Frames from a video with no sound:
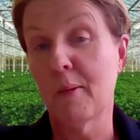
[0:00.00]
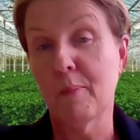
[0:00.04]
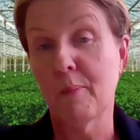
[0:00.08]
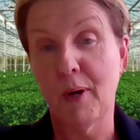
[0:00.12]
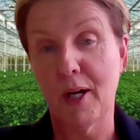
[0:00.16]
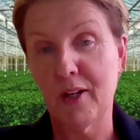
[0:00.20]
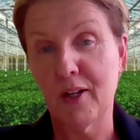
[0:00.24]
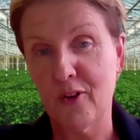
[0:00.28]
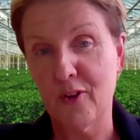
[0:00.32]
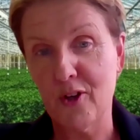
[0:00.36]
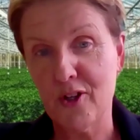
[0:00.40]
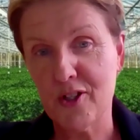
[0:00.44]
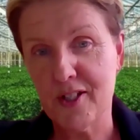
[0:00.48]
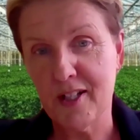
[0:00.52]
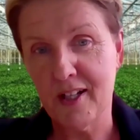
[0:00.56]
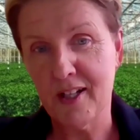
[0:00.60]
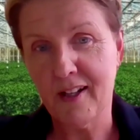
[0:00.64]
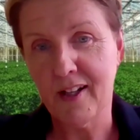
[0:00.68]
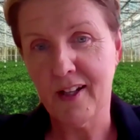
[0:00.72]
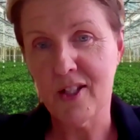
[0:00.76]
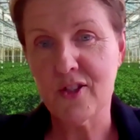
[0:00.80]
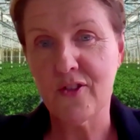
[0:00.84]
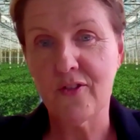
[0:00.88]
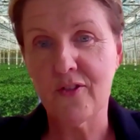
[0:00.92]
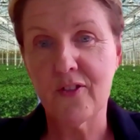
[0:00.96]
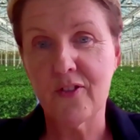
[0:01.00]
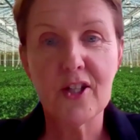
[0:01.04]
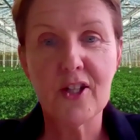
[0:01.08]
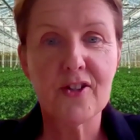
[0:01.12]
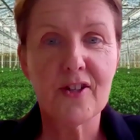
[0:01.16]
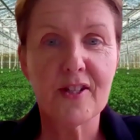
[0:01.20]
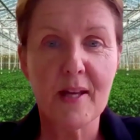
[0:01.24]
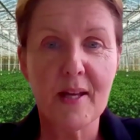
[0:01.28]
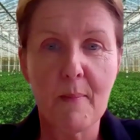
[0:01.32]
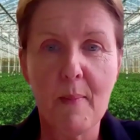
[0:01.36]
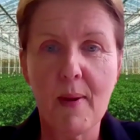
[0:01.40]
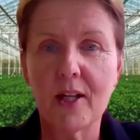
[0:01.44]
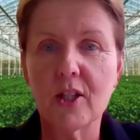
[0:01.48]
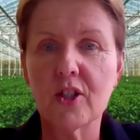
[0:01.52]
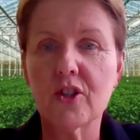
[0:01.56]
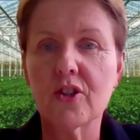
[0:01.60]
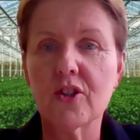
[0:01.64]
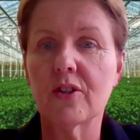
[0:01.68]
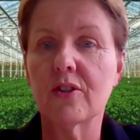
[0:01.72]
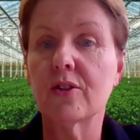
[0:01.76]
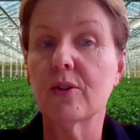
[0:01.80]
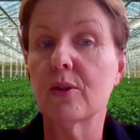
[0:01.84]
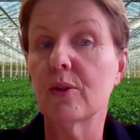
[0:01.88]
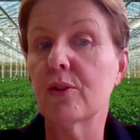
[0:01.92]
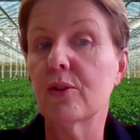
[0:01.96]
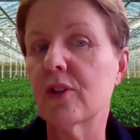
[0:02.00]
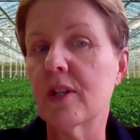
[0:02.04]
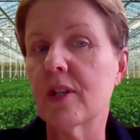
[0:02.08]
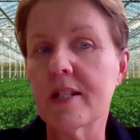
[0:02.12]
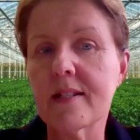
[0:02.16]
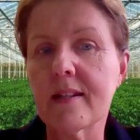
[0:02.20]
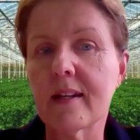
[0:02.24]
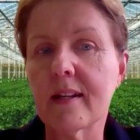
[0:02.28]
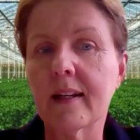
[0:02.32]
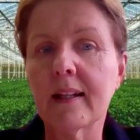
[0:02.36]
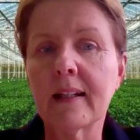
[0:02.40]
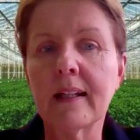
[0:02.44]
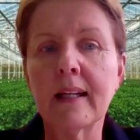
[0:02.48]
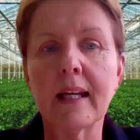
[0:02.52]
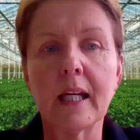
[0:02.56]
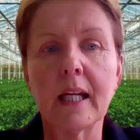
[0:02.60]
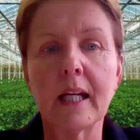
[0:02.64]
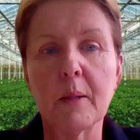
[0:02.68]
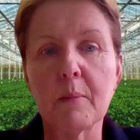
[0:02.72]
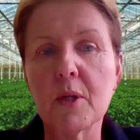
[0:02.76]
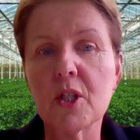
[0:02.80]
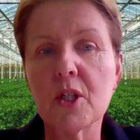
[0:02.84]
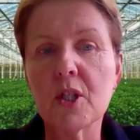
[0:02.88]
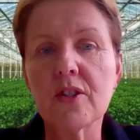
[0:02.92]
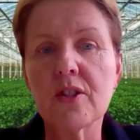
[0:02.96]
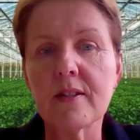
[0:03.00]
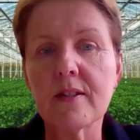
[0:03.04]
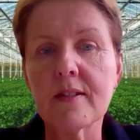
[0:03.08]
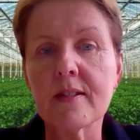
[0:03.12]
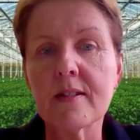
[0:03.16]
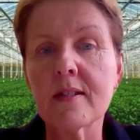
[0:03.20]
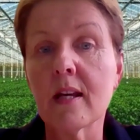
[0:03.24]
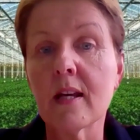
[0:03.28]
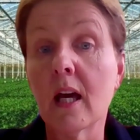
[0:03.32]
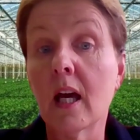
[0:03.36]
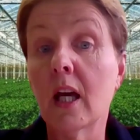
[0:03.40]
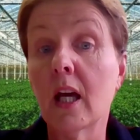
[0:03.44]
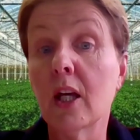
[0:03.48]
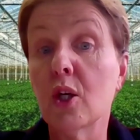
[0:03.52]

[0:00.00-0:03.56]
biodiversity and conservation, as I mentioned, nutrient cycling and emissions,